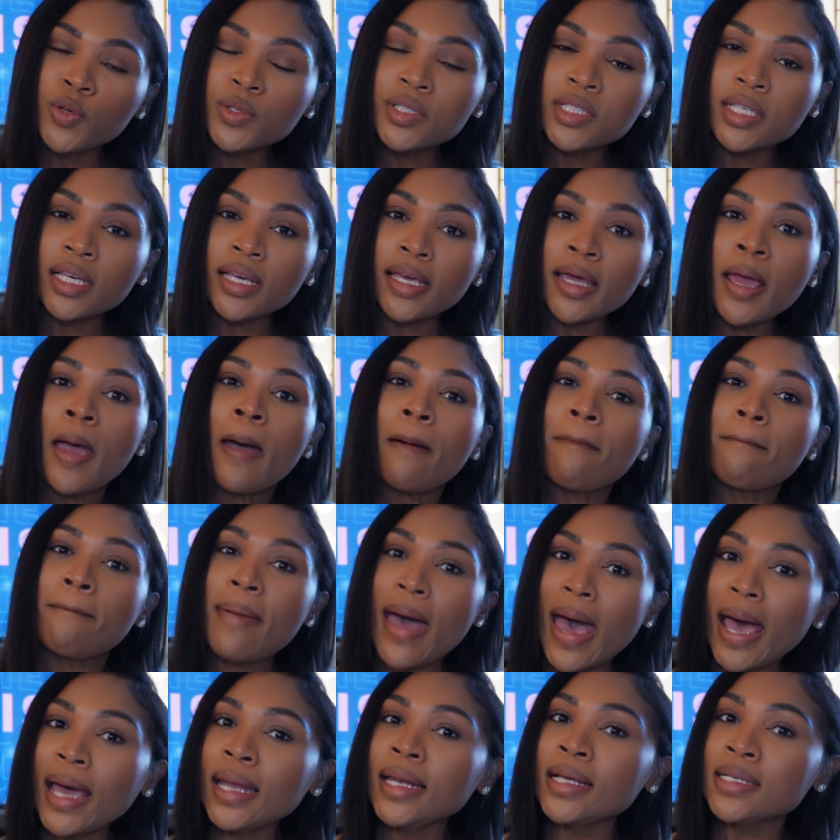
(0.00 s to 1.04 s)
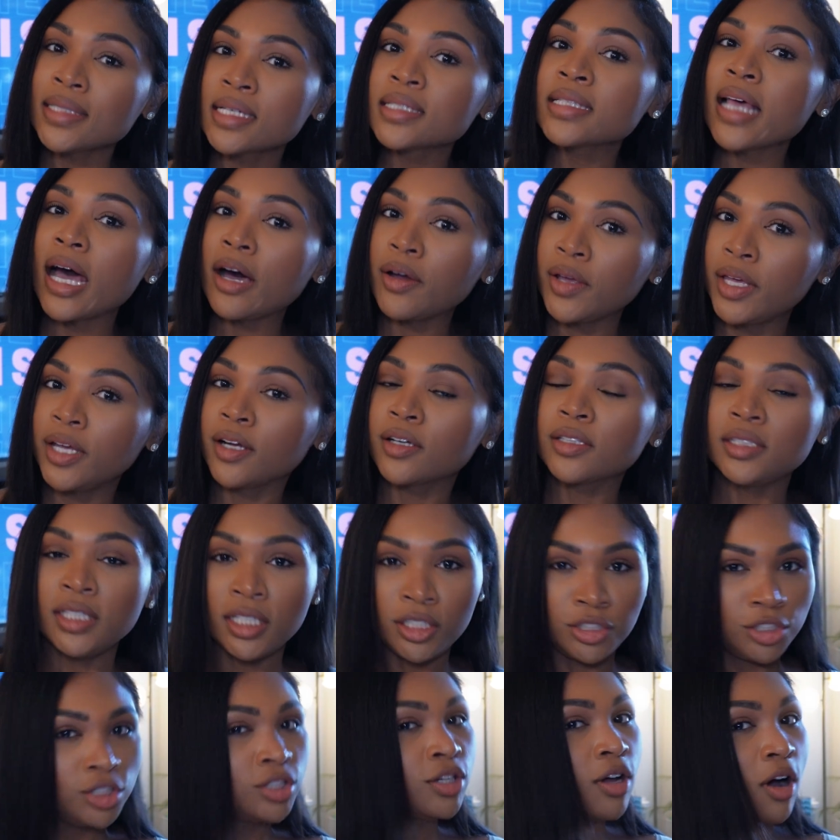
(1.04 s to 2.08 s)
see, Baddies is out here
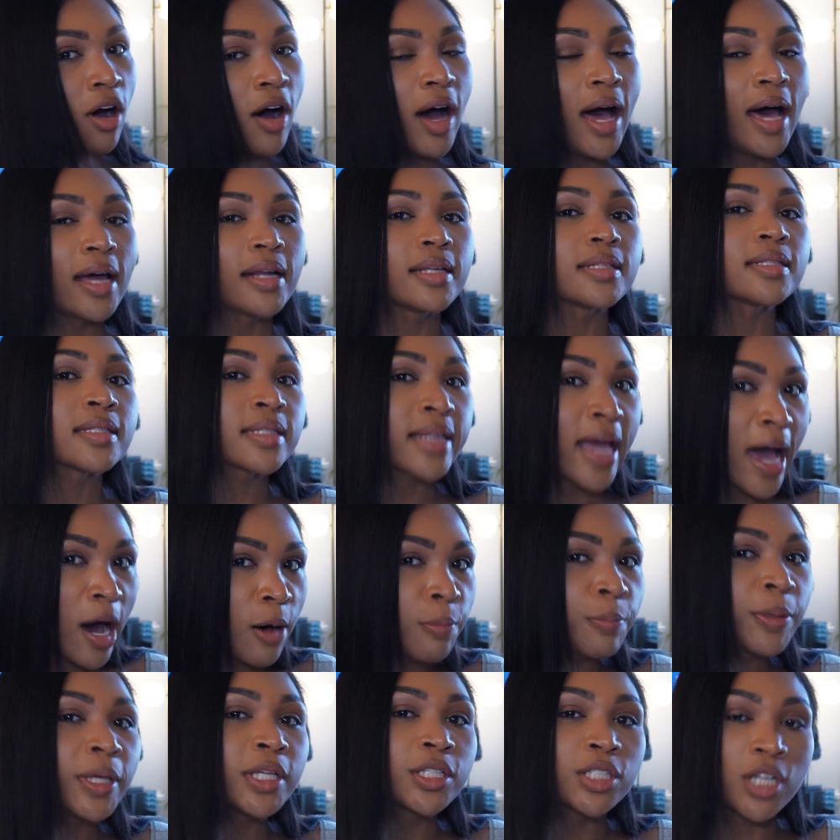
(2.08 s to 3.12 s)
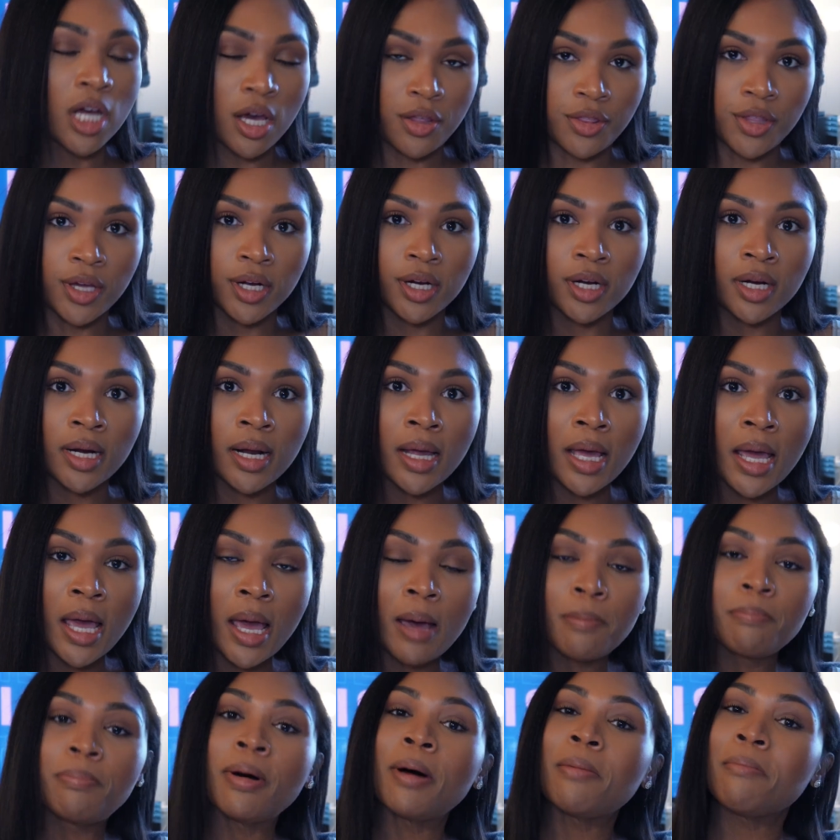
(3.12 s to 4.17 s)
teaching y'all how to scalp each other.
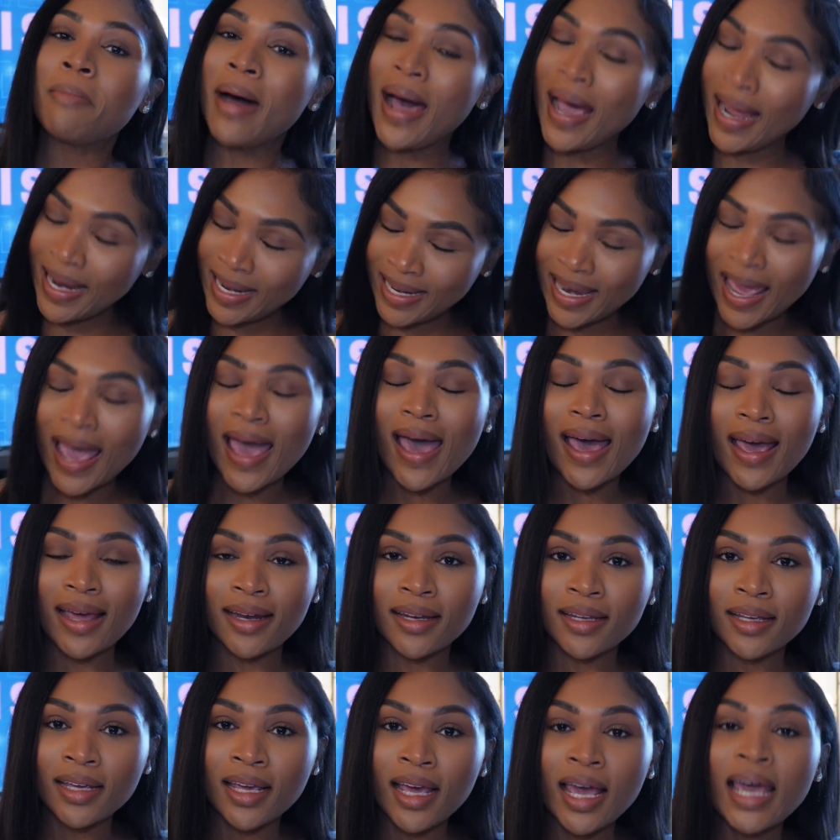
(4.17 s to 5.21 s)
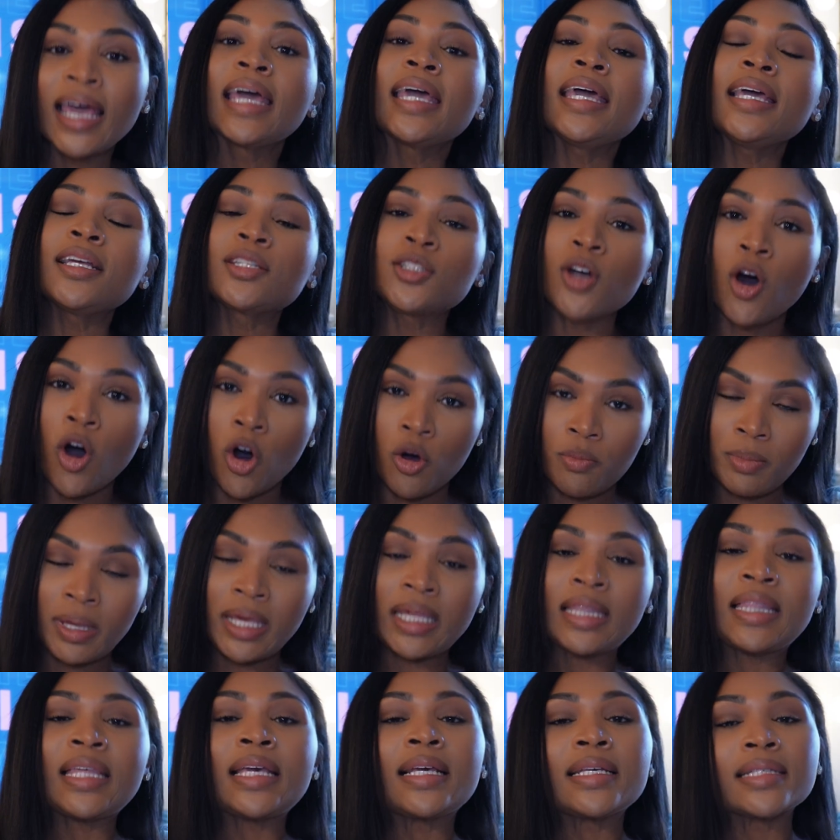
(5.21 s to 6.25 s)
But my dad, he taught me
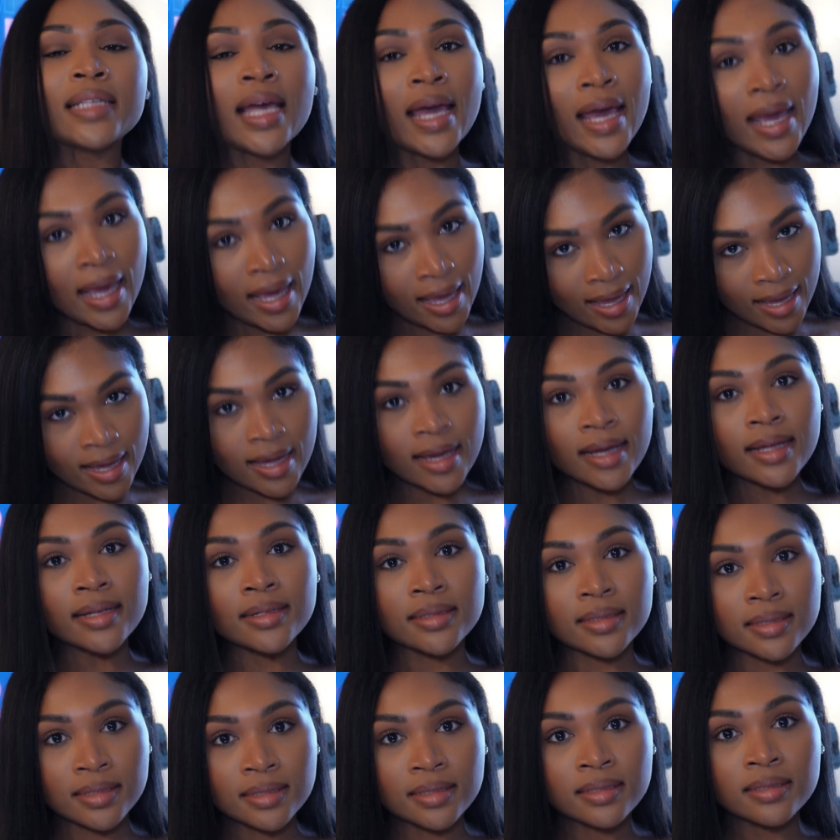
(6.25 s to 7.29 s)
these hands.